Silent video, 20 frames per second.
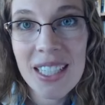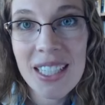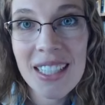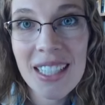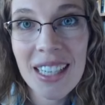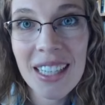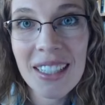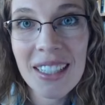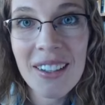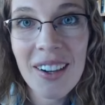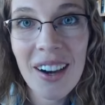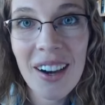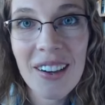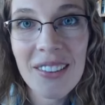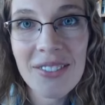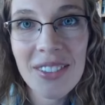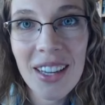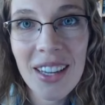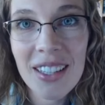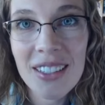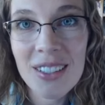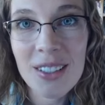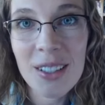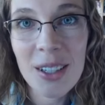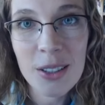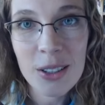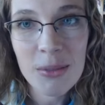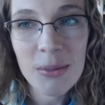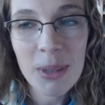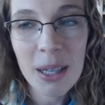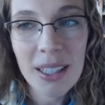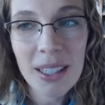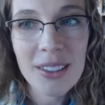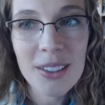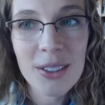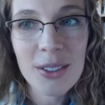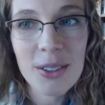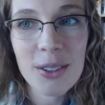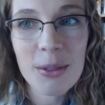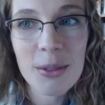Signing off as Dr.
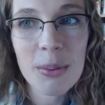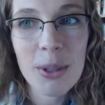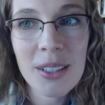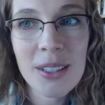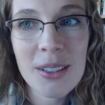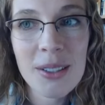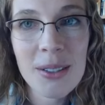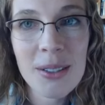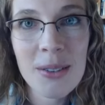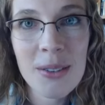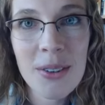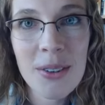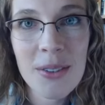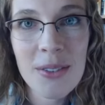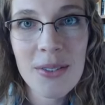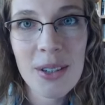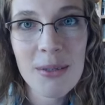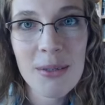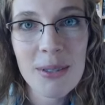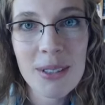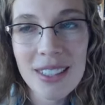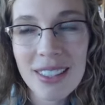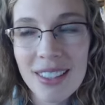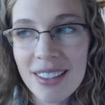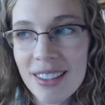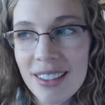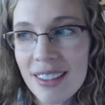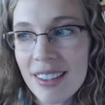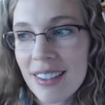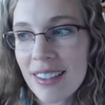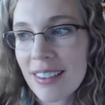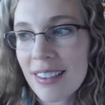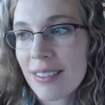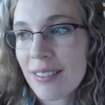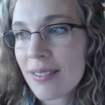Megan, your prednisone pharmacist.